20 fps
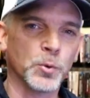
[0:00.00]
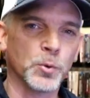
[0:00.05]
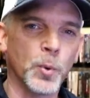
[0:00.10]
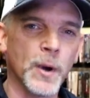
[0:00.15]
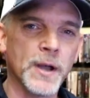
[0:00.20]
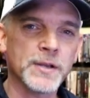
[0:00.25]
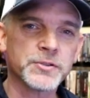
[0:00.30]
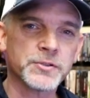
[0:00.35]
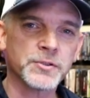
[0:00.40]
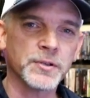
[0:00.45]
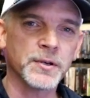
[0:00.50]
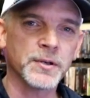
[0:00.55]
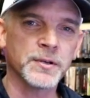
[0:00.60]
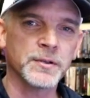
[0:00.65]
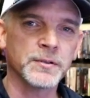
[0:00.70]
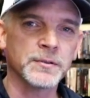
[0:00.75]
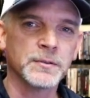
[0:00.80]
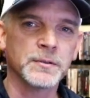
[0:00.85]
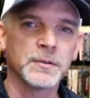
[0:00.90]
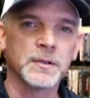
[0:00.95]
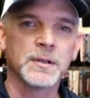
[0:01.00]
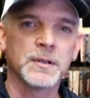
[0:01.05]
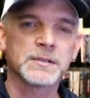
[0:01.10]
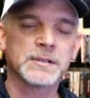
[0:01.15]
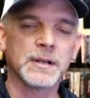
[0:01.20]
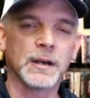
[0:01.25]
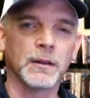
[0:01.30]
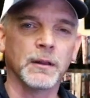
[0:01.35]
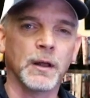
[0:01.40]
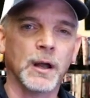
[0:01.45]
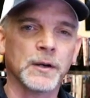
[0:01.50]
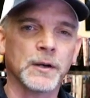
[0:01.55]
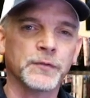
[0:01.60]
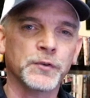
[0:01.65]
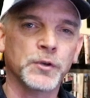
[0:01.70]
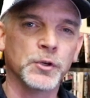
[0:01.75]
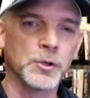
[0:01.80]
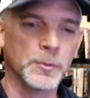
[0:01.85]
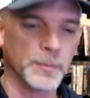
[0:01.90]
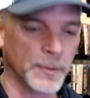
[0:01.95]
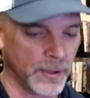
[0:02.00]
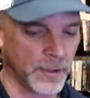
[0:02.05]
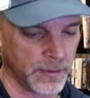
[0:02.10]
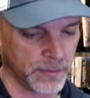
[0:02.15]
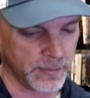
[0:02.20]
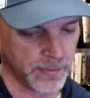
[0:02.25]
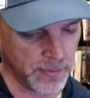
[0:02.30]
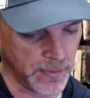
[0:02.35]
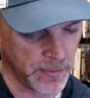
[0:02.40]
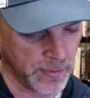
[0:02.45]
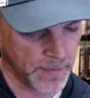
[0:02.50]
a Western. It's got a lot of humor.